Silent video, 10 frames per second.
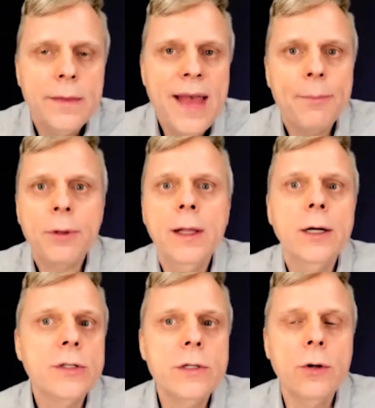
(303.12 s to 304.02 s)
that
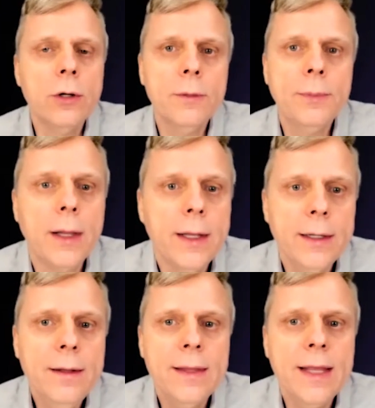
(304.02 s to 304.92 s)
player is no longer
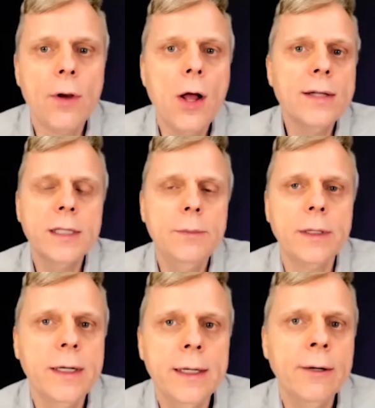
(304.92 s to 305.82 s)
playing, they've lost the
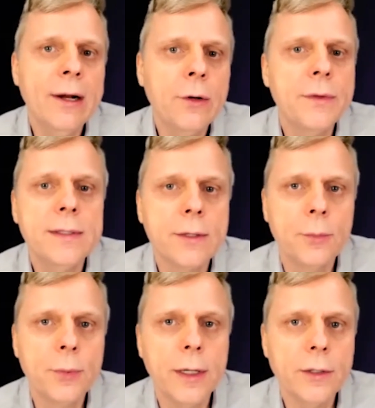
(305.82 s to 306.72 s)
ability to interact with these other
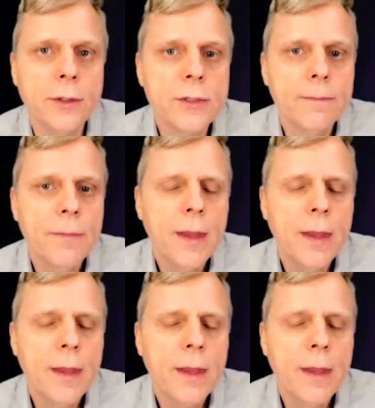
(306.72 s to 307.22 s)
players.